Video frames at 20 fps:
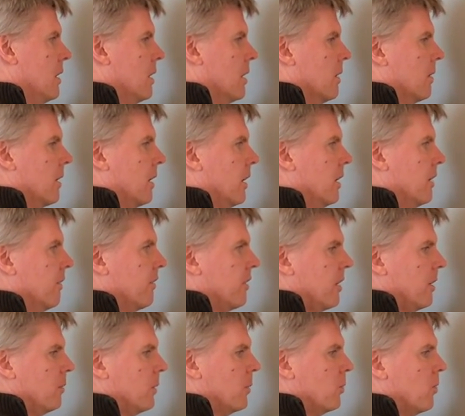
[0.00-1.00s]
Okay, and if
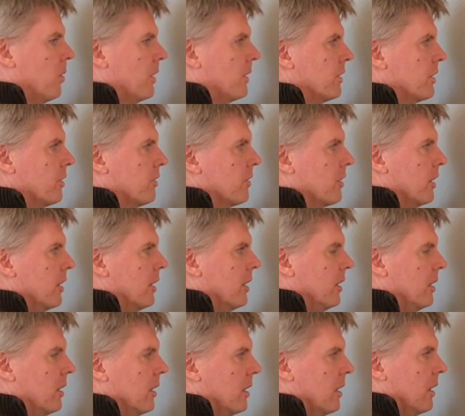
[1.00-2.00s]
say we want to draw
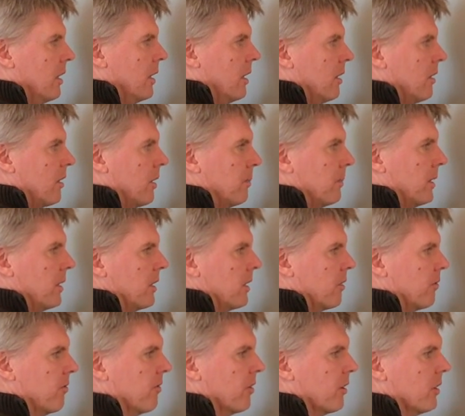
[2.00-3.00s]
something
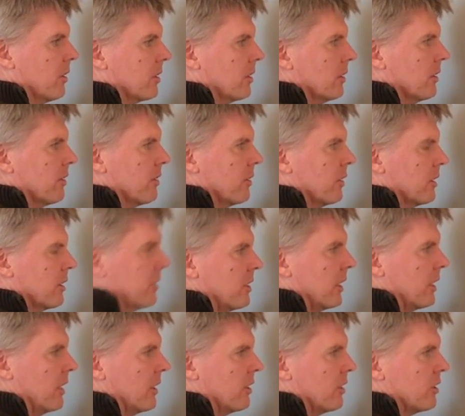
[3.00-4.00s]
that's vertical, so that's
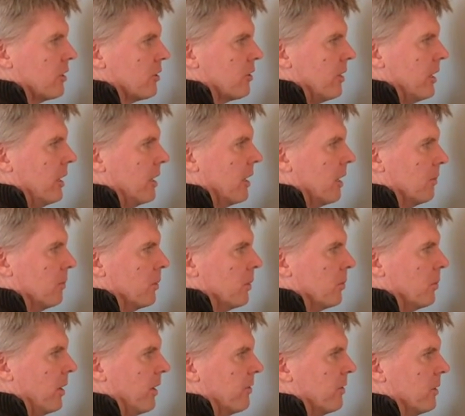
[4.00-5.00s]
sticking straight up,
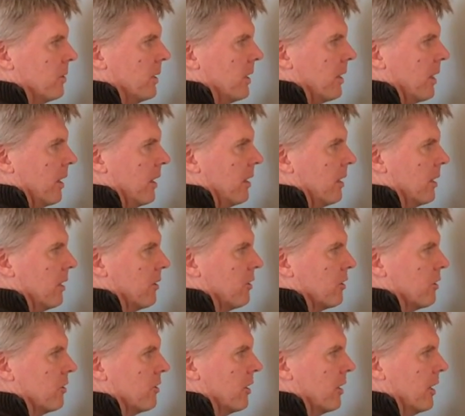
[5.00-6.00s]
one way of doing that is
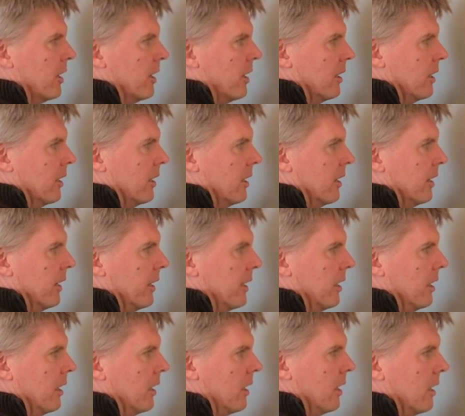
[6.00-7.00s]
to draw a line
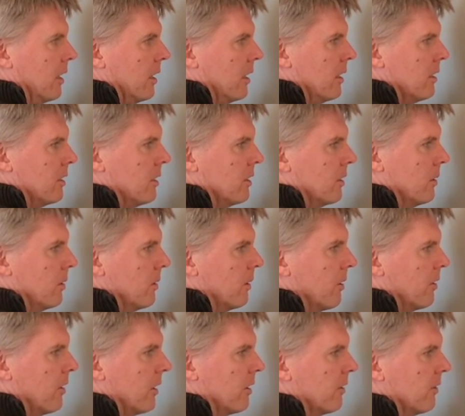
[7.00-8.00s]
to the
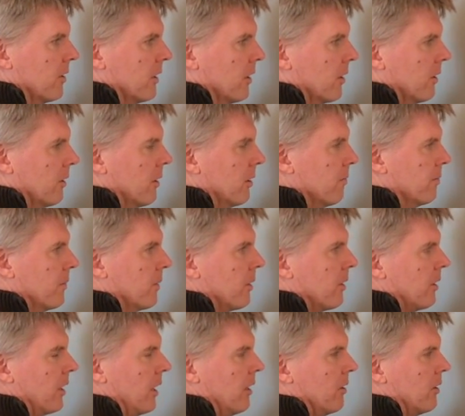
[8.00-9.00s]
center of the Earth.
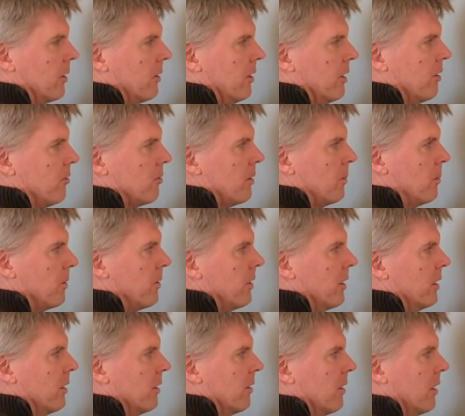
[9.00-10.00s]
Okay, so this
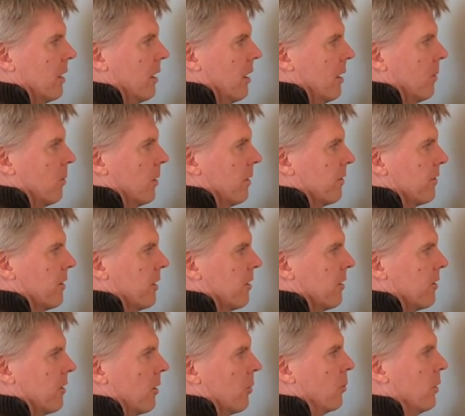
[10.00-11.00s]
represents what for us
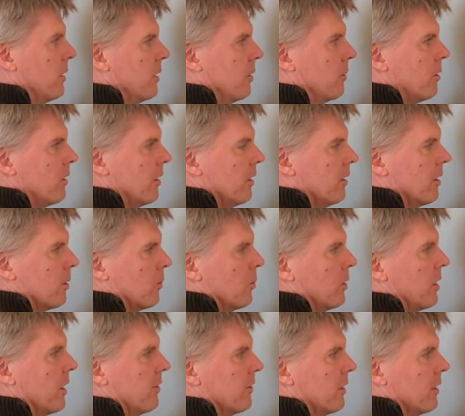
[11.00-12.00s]
is our windowsill or
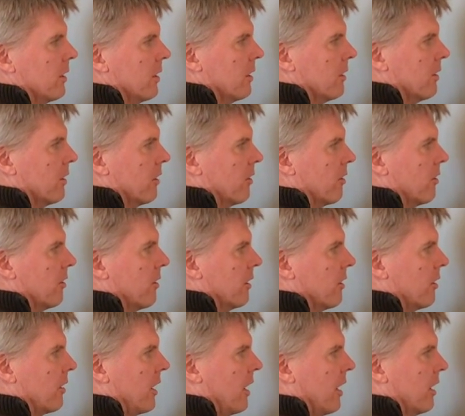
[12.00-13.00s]
whatever it is
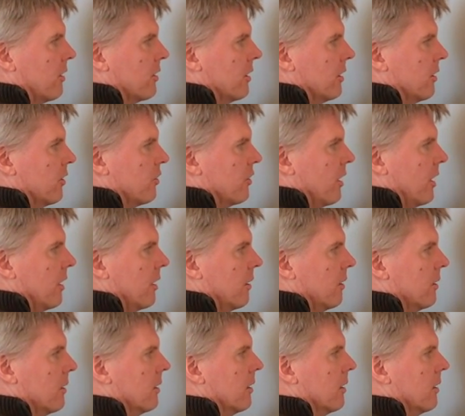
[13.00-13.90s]
that's casting the shadow.